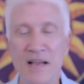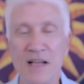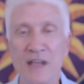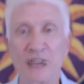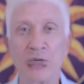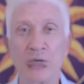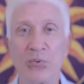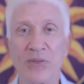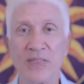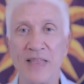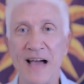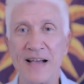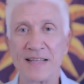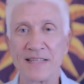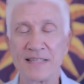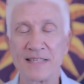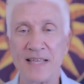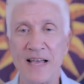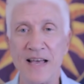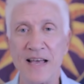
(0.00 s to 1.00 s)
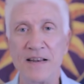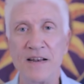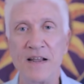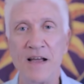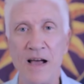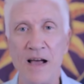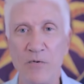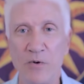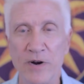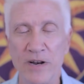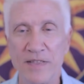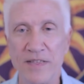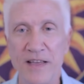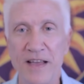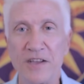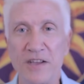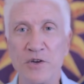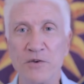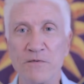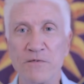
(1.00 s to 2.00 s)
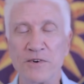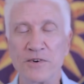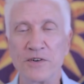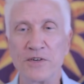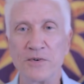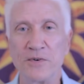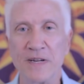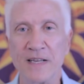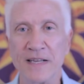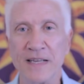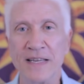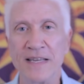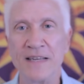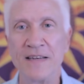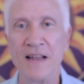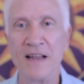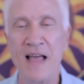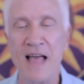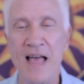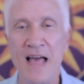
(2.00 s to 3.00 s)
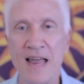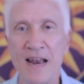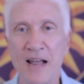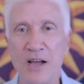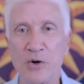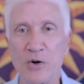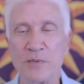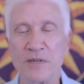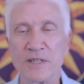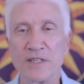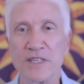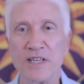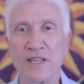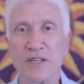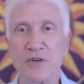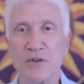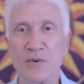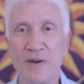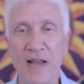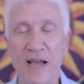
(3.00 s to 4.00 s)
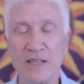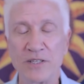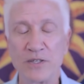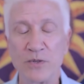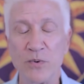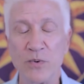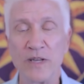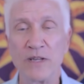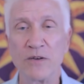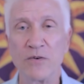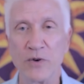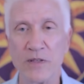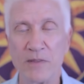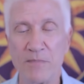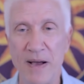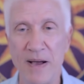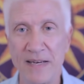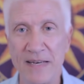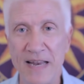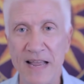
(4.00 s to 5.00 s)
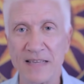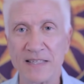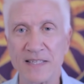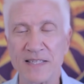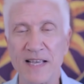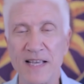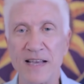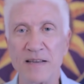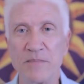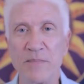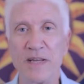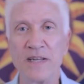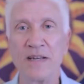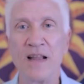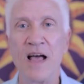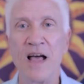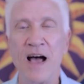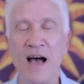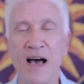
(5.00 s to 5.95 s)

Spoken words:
So with that said, I want to thank you for tuning in, and I hope to see you next week with my next segment.